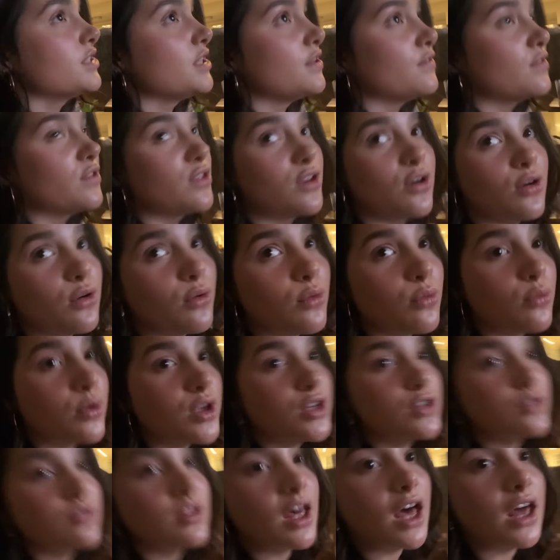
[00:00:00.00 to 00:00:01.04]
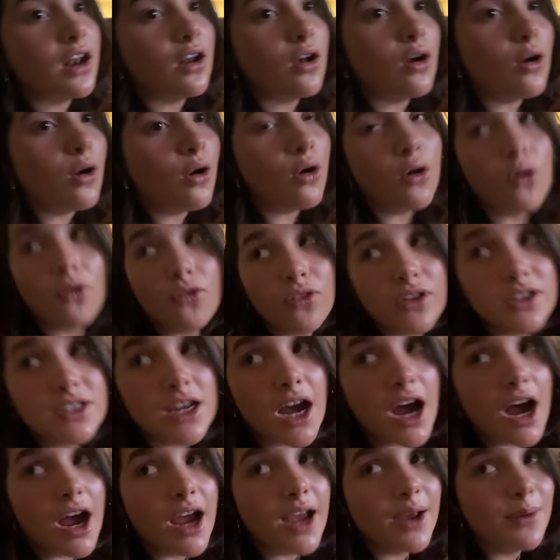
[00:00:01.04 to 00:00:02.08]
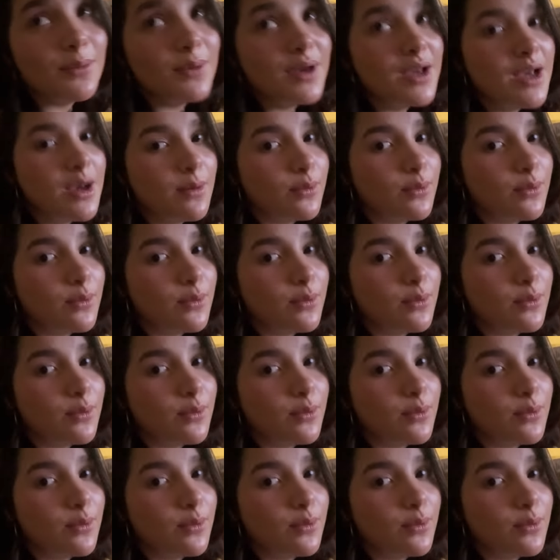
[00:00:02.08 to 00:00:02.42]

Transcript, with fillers: even though we do that all the time.